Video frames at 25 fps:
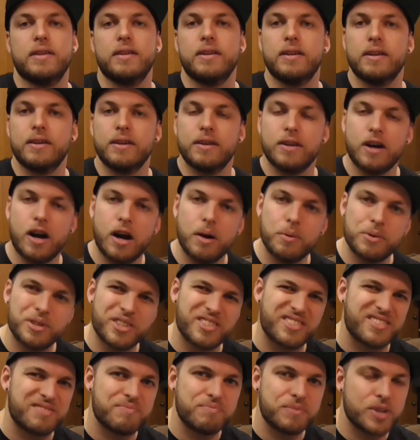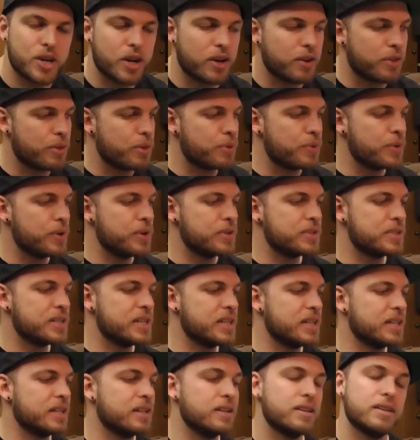and I would just go to the
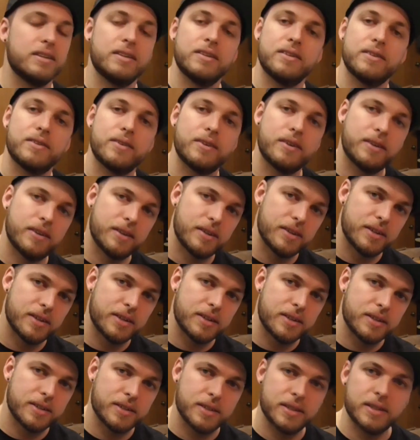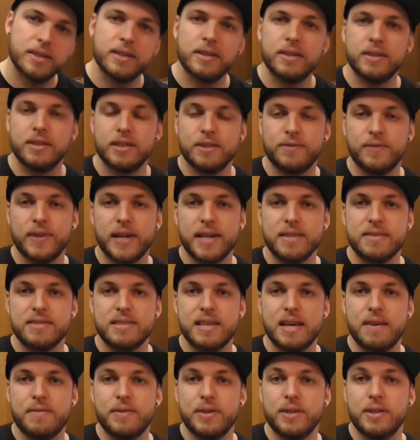13, the flat
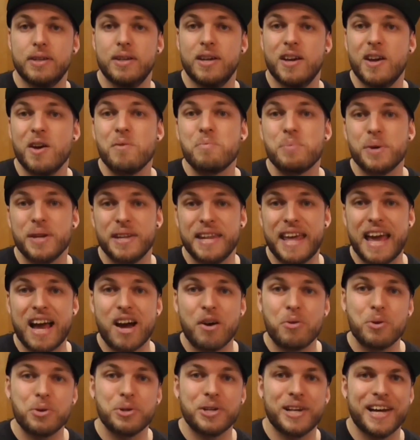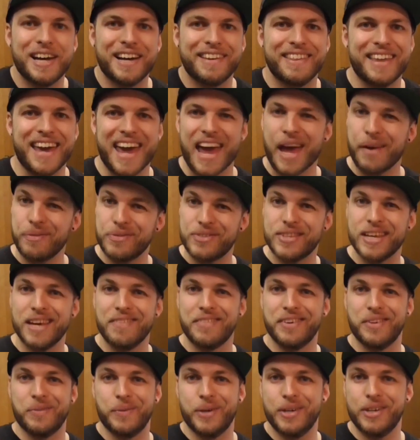7, but now on like the
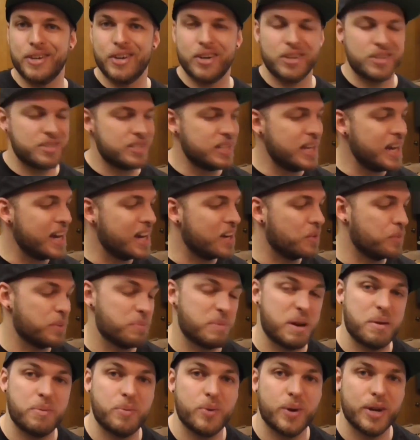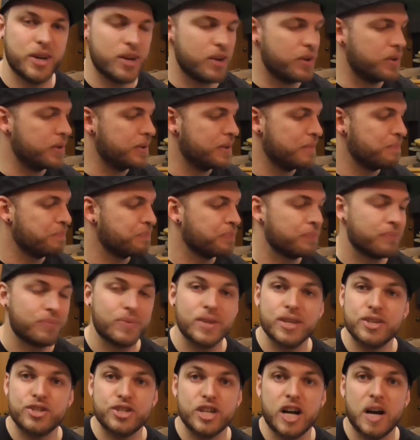F7 we can go to town. Maybe we go
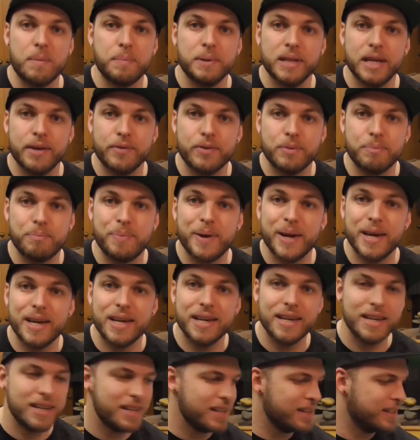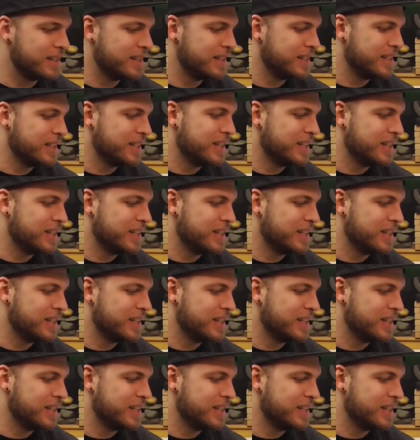sharp 11B,